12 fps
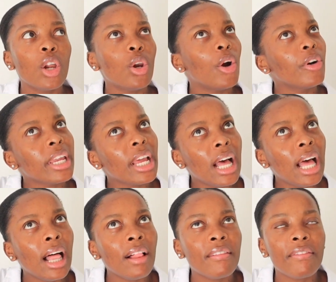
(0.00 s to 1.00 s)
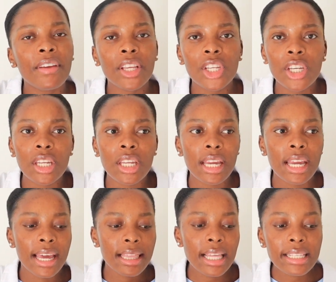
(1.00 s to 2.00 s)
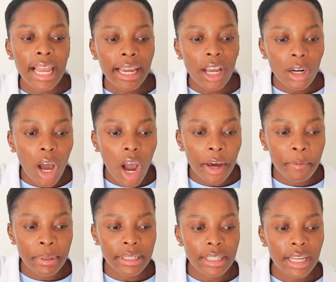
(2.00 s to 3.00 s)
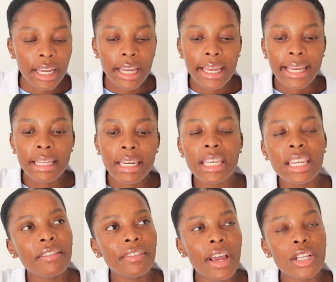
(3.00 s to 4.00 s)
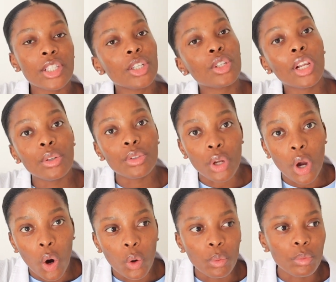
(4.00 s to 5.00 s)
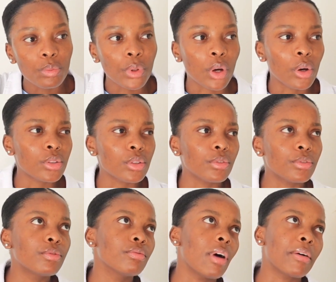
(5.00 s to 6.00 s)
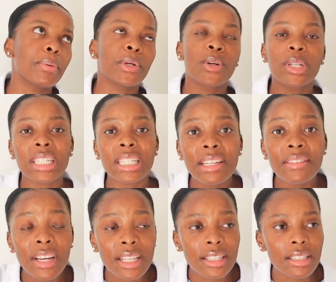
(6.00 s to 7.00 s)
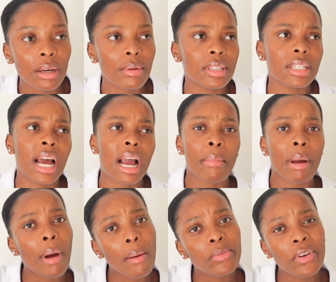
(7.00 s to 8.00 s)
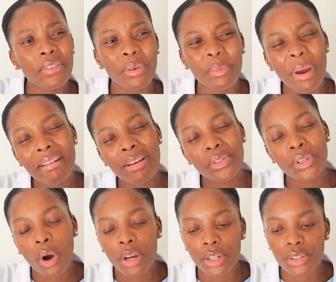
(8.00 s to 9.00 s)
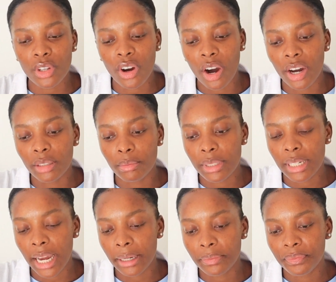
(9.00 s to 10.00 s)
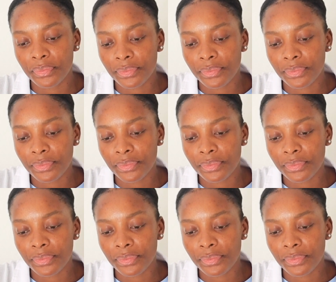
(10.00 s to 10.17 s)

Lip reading: L'Oreal, Vichy. There's like a lot, but Nivea is just close to home because of, I've been using Nivea since I was young. My mom's favorite brand and so on and so on. But yeah.